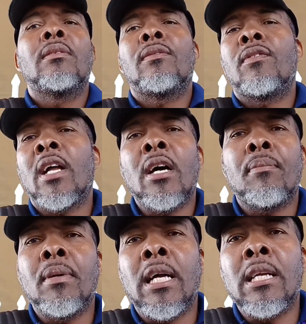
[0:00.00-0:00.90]
fly
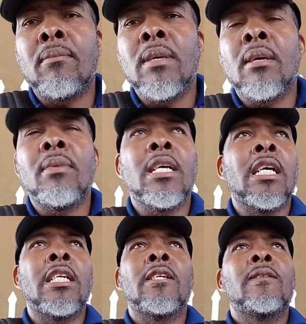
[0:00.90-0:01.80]
up in the baby
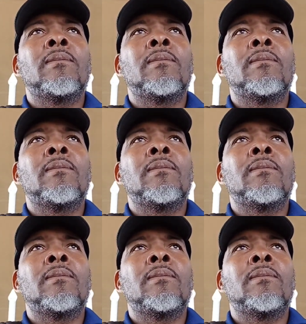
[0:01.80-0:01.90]
head.